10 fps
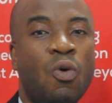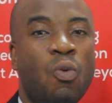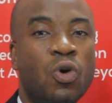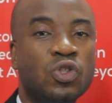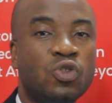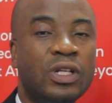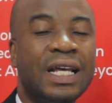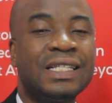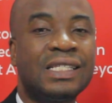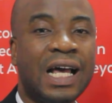was
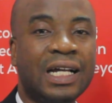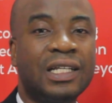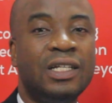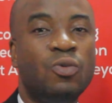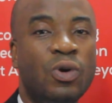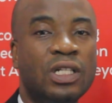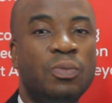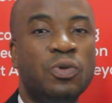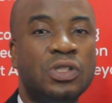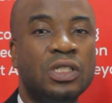not exactly what the
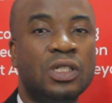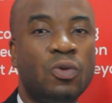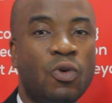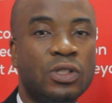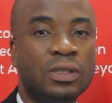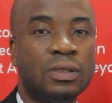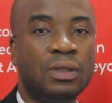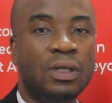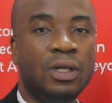position was.